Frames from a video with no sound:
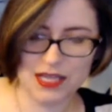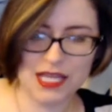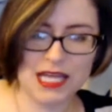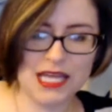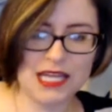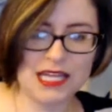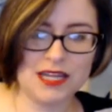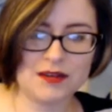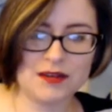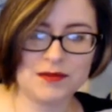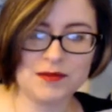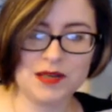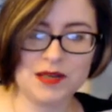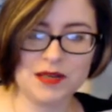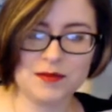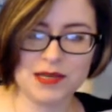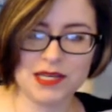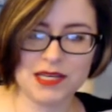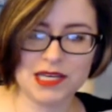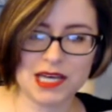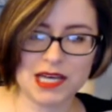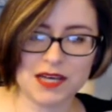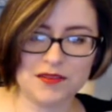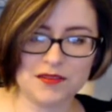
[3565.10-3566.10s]
I know I'm going to be
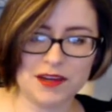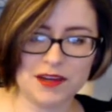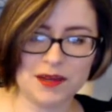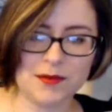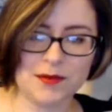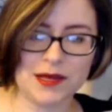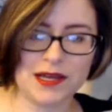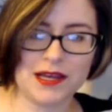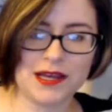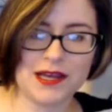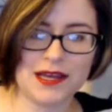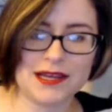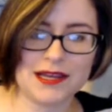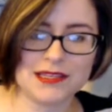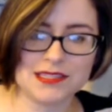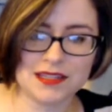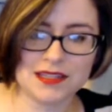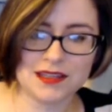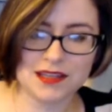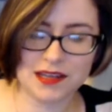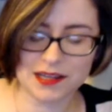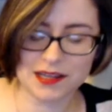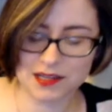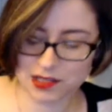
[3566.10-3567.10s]
covering my eyes a
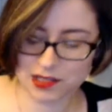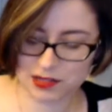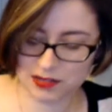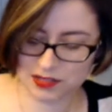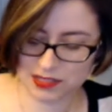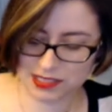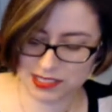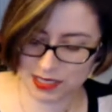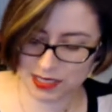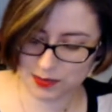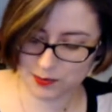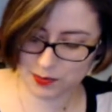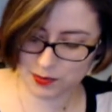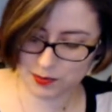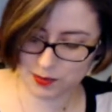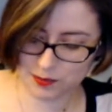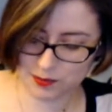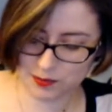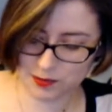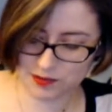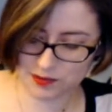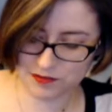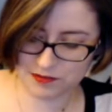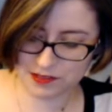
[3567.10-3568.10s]
lot through the
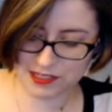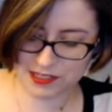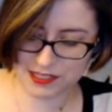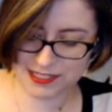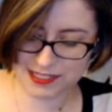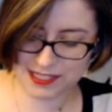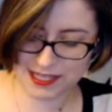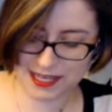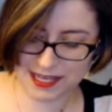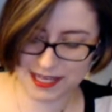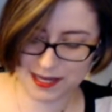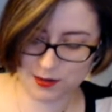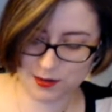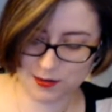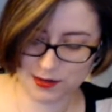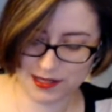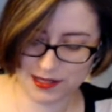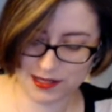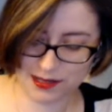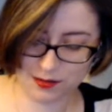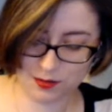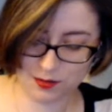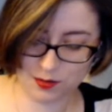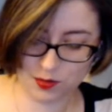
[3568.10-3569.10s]
Deadpool movie because I don't
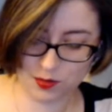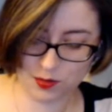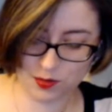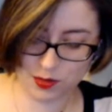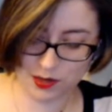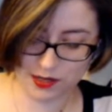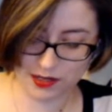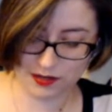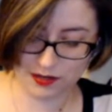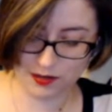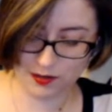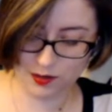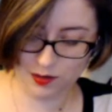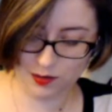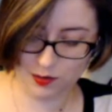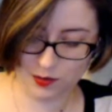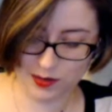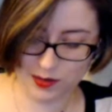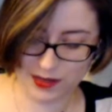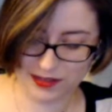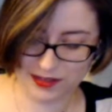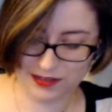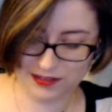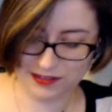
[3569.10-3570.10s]
handle gore at all
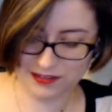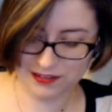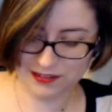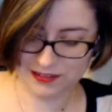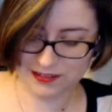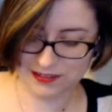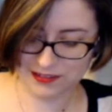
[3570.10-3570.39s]
well.